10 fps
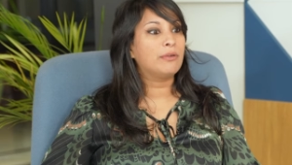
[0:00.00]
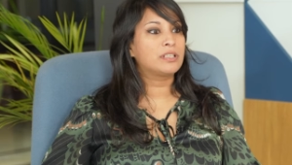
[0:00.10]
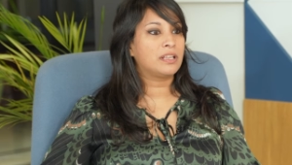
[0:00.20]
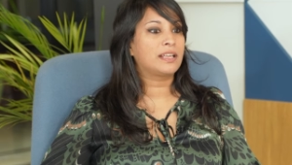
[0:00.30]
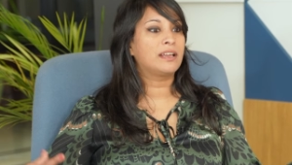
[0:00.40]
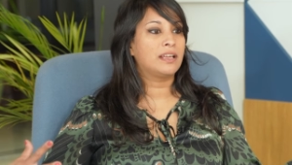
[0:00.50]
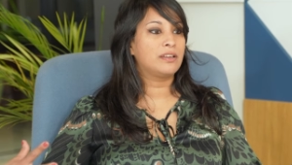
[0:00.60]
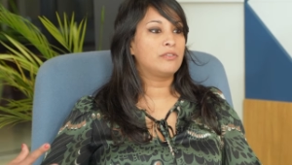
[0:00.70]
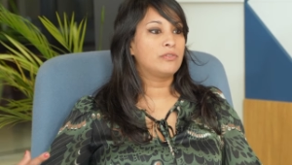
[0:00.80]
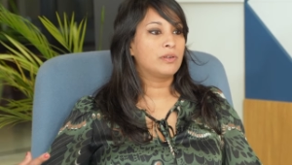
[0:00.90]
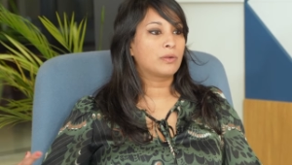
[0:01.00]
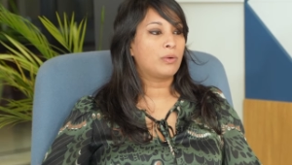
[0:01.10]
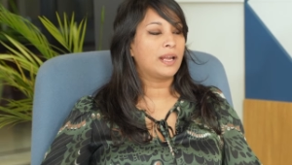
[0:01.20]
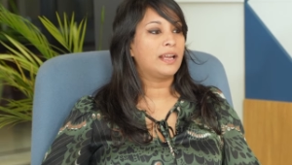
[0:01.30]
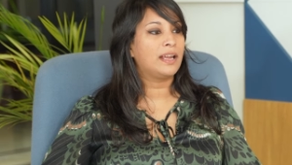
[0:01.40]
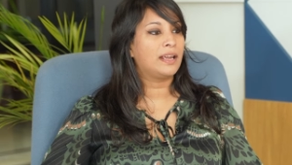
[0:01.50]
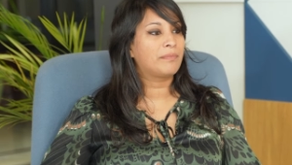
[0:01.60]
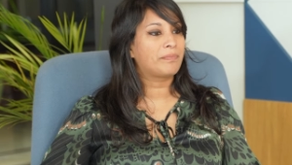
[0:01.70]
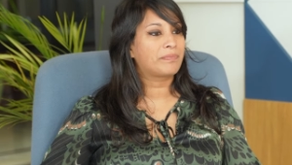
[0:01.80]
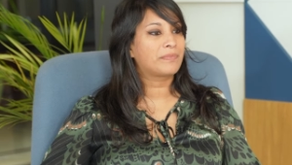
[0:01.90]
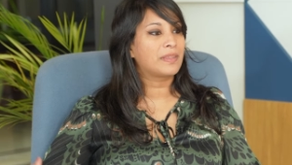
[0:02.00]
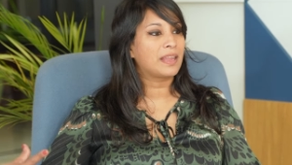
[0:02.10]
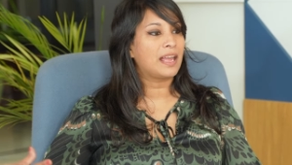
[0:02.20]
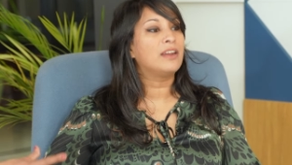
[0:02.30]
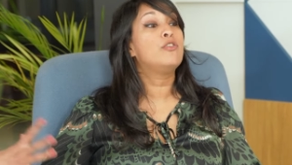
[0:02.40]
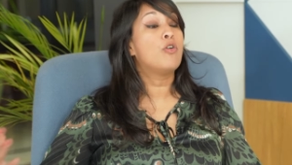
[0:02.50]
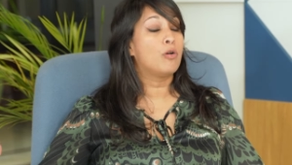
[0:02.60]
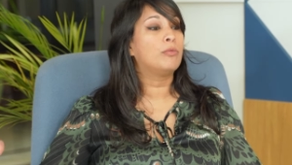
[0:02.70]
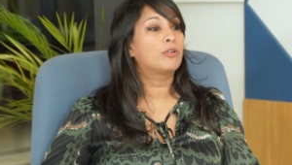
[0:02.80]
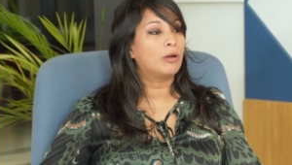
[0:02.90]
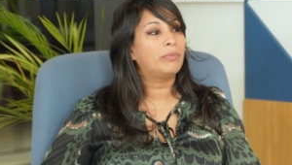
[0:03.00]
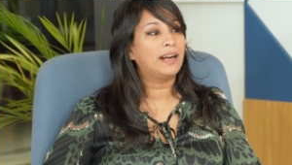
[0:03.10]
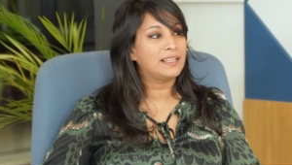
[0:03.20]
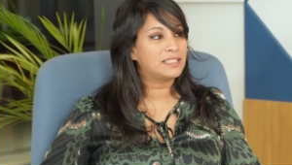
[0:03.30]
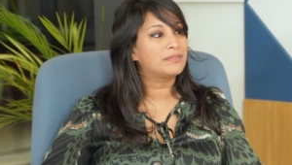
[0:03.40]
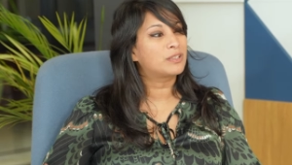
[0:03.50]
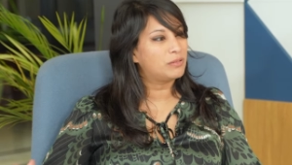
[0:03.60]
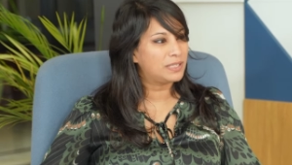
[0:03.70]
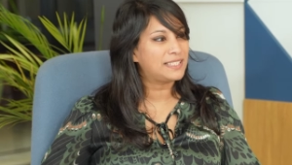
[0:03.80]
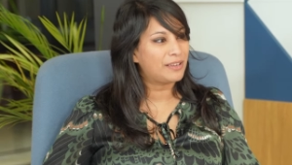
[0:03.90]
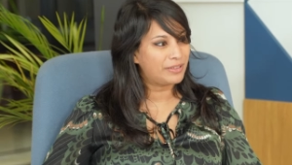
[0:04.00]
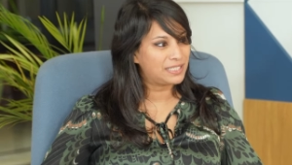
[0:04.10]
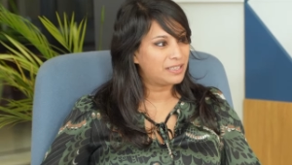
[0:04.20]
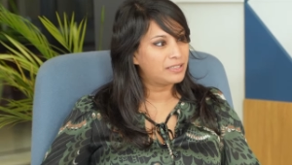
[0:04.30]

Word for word: it was like a quite a a normal comprehensive school in southeast